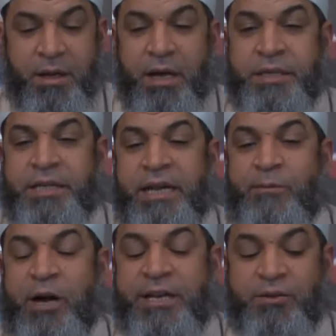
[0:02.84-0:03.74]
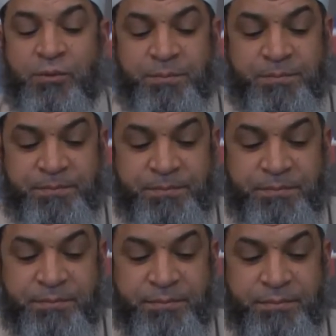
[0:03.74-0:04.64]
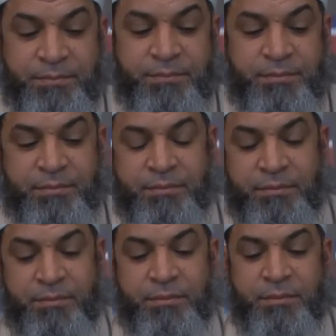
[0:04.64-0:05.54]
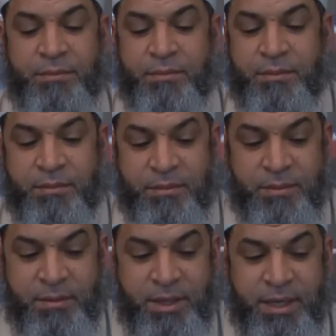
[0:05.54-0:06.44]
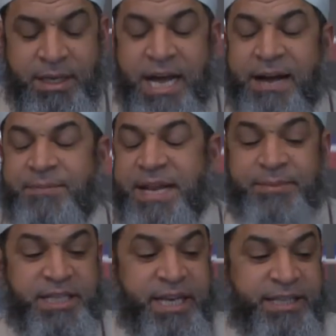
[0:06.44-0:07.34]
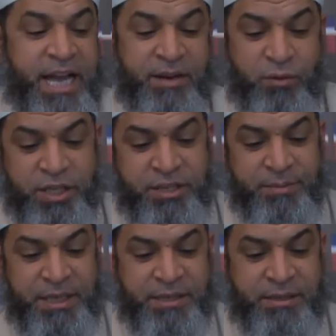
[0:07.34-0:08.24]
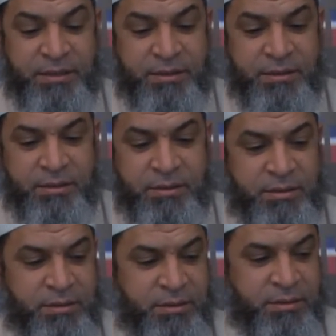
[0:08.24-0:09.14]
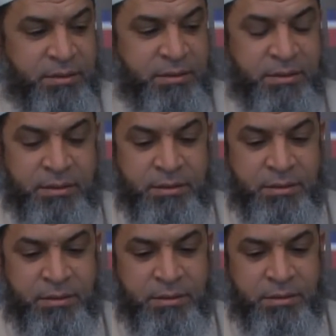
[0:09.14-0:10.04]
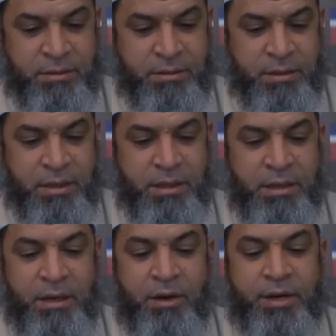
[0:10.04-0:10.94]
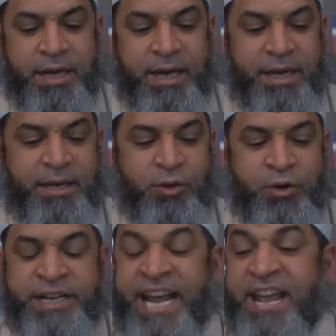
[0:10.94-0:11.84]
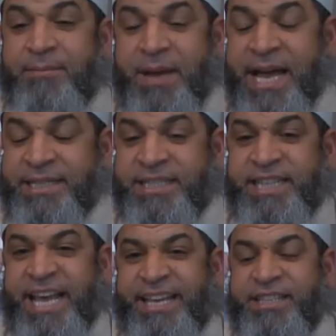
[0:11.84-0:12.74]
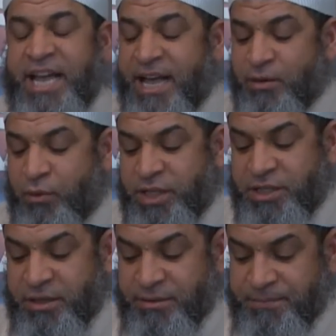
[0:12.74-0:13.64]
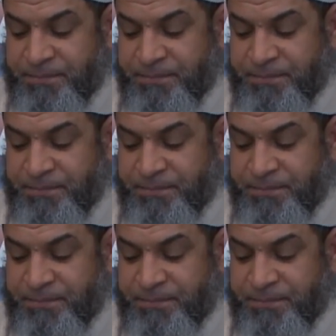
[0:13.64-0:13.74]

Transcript: Assalamu alaikum. Walaikum salam. Naam, name, state, and question, please. I beg your pardon? Okay, your name and state and question.